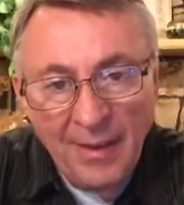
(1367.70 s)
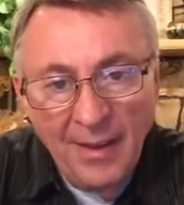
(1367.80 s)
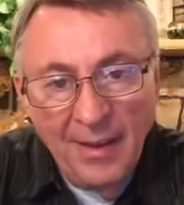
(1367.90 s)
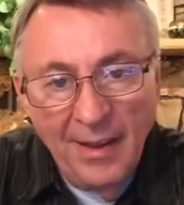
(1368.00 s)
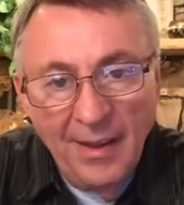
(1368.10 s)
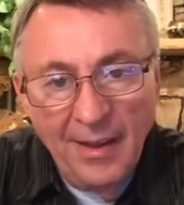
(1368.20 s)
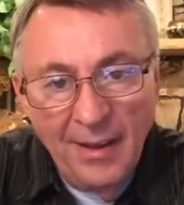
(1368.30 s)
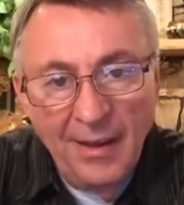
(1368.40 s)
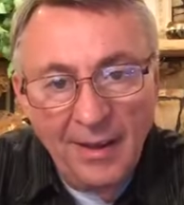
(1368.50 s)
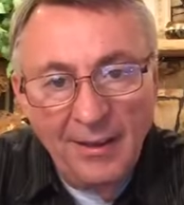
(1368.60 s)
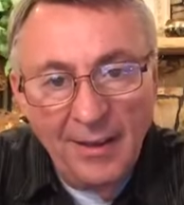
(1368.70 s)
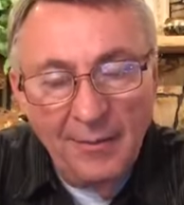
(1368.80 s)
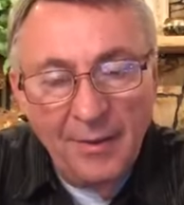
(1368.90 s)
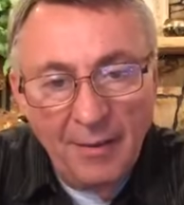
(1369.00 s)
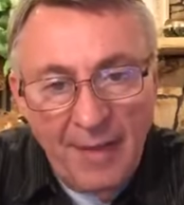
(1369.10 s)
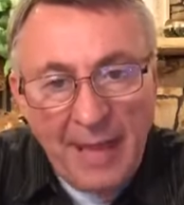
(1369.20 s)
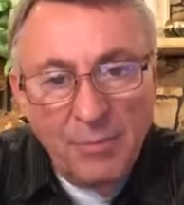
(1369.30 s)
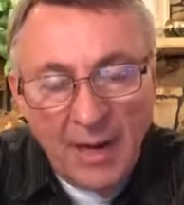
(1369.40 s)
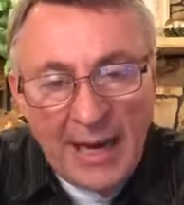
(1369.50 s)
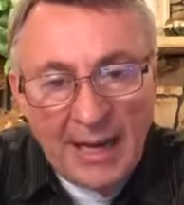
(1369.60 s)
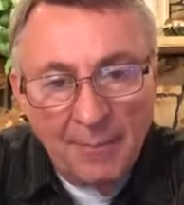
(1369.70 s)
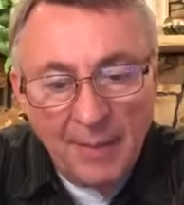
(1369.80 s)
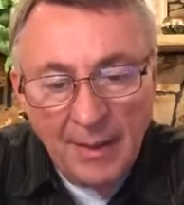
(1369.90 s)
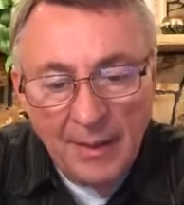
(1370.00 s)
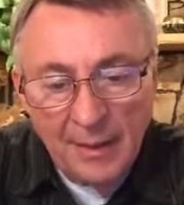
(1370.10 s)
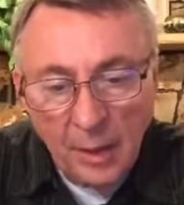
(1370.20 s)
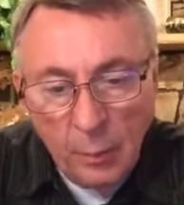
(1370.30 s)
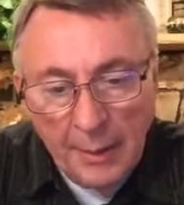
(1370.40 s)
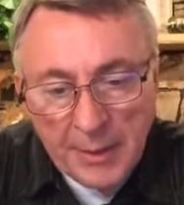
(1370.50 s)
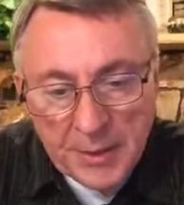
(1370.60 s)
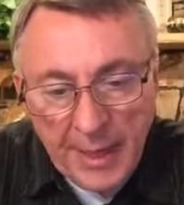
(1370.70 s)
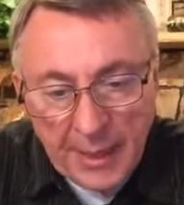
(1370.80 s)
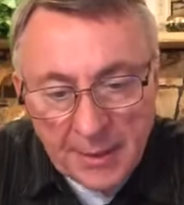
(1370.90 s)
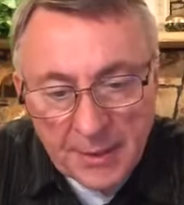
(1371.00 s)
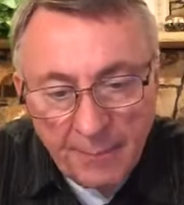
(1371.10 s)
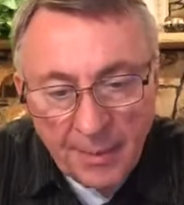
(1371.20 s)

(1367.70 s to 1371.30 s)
uh, uh, uh of, of Abraham. Look what it says.